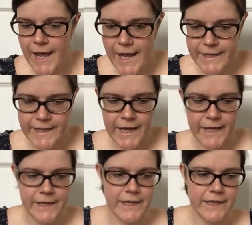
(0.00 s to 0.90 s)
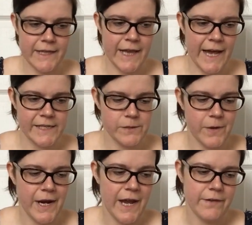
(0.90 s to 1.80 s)
And then the last
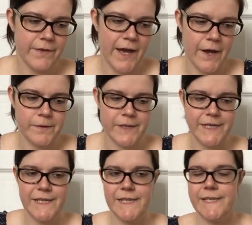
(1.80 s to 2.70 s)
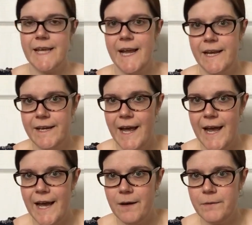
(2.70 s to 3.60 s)
one I found is an
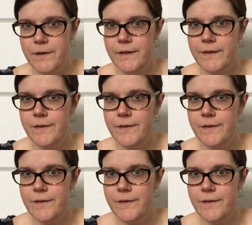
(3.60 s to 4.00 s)
owl.